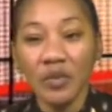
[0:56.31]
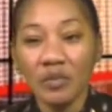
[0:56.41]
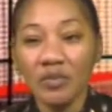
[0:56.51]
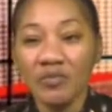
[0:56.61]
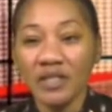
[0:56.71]
will
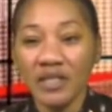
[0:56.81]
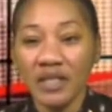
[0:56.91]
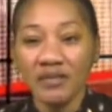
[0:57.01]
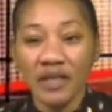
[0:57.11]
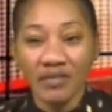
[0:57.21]
be
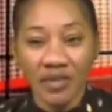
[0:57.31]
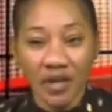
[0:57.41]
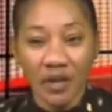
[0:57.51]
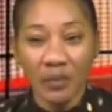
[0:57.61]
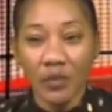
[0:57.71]
received at
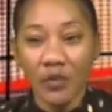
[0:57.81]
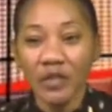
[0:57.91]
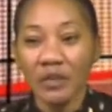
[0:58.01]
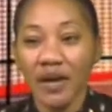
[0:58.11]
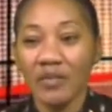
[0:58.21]
the
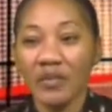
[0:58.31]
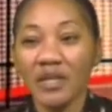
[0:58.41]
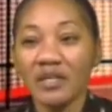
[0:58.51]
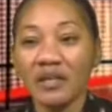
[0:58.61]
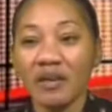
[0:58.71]
airport by the
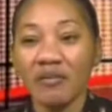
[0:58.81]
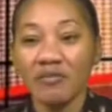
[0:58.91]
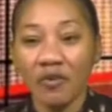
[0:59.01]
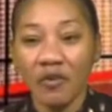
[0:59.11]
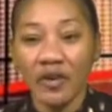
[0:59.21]
Minister of
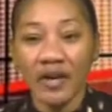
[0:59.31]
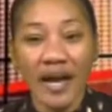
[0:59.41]
Foreign